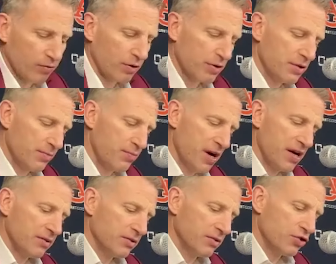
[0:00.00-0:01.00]
really
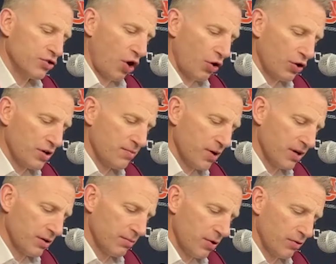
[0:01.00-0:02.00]
debate starting
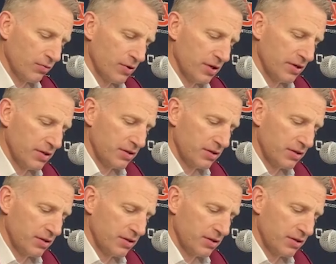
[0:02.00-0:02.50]
bigger, but we